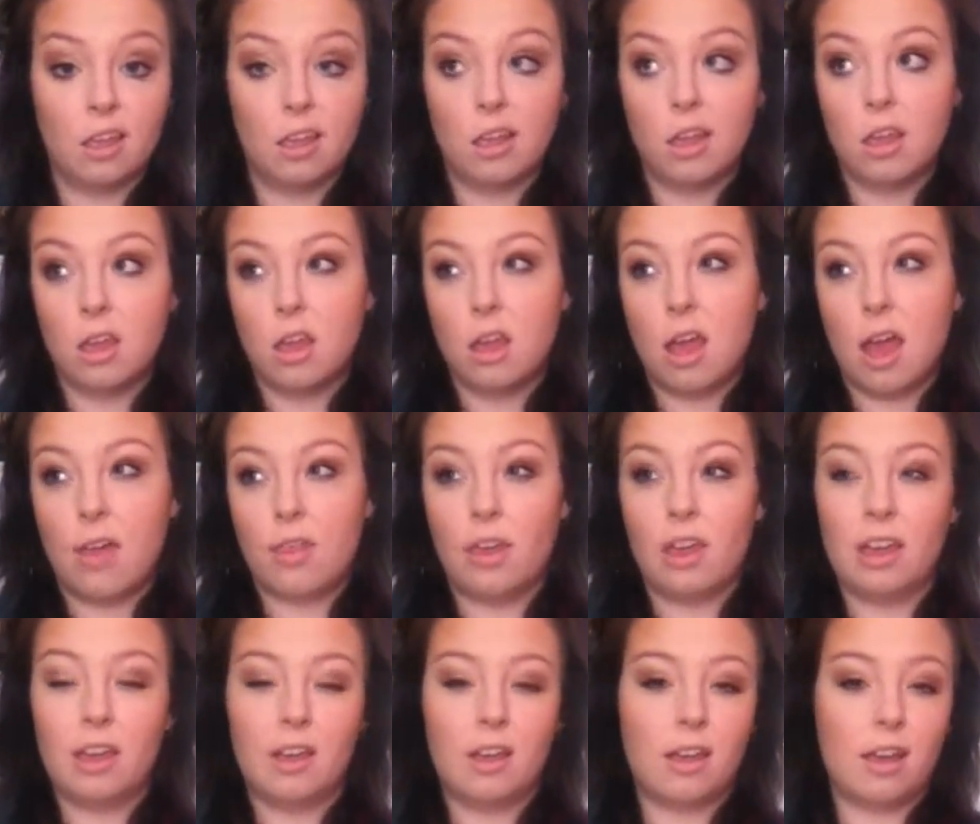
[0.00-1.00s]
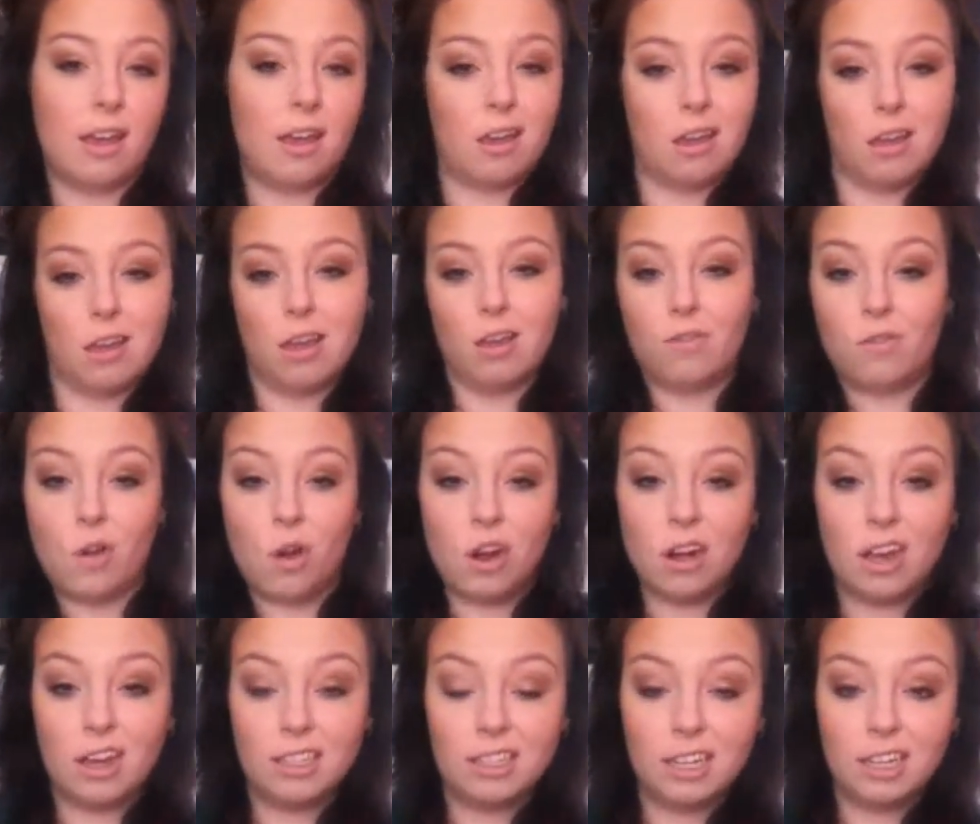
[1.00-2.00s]
I think I've got an
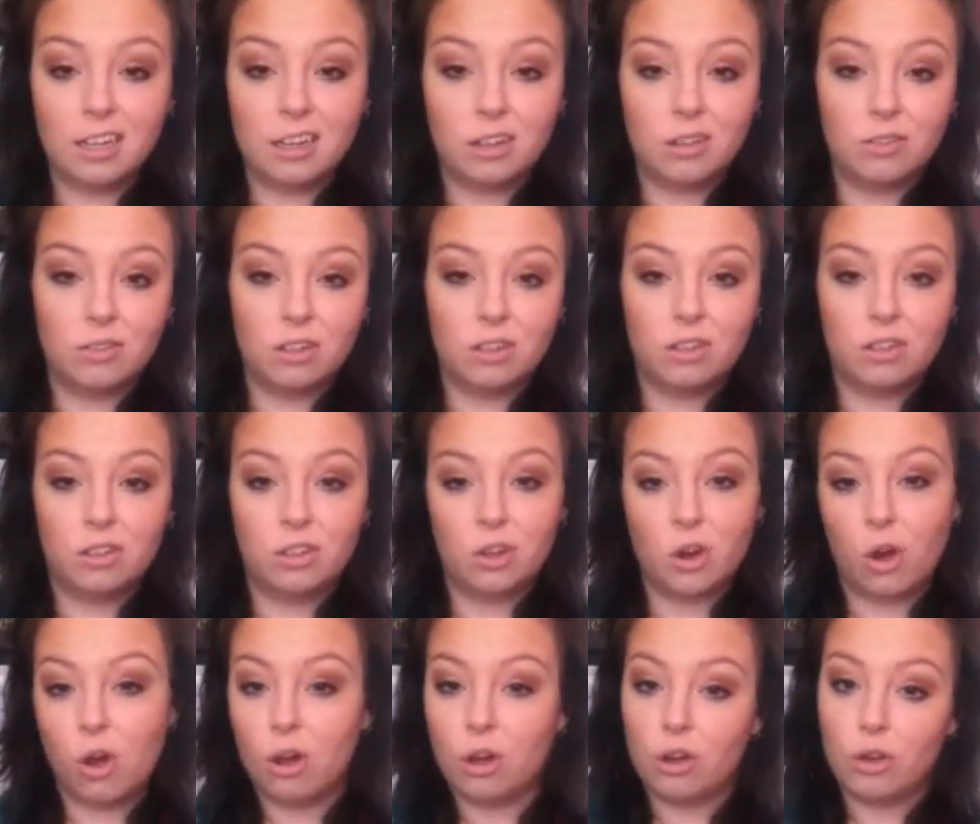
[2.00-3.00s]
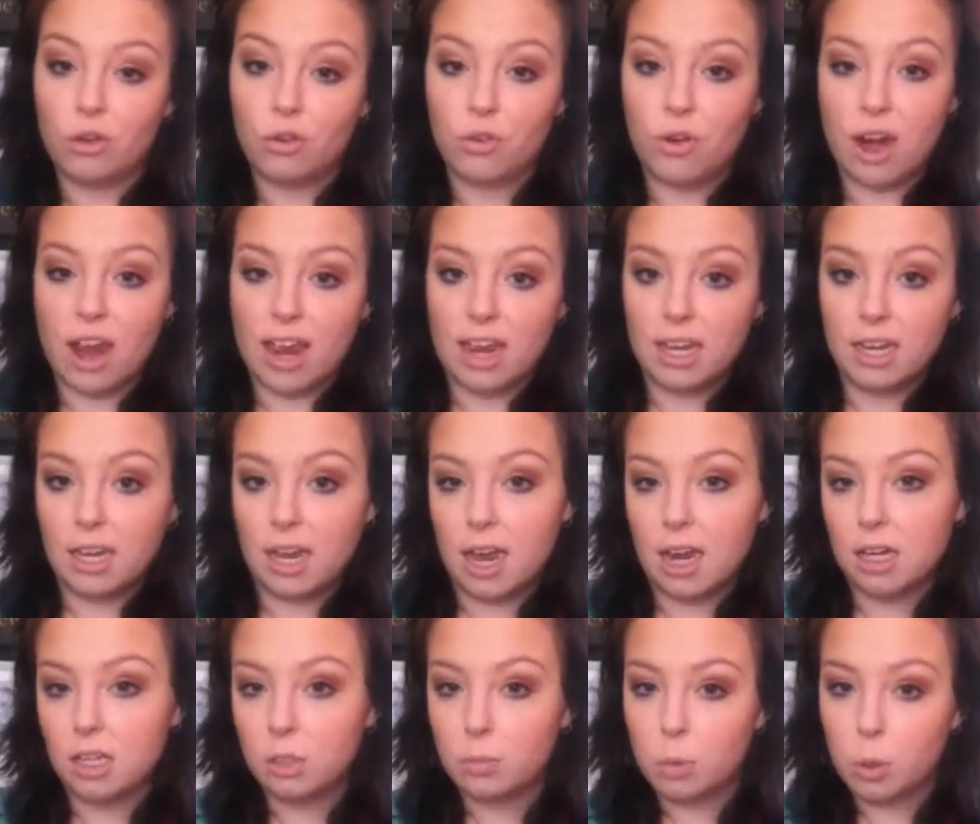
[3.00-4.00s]
idea of dark grey kind of
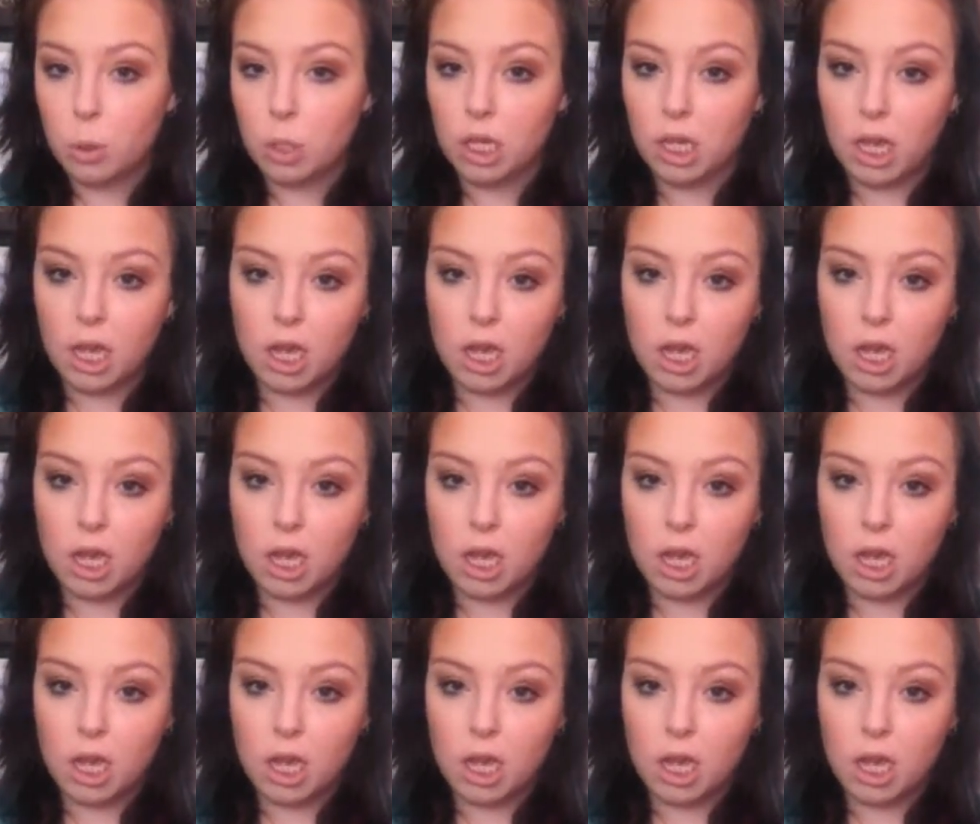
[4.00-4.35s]
smoky eye.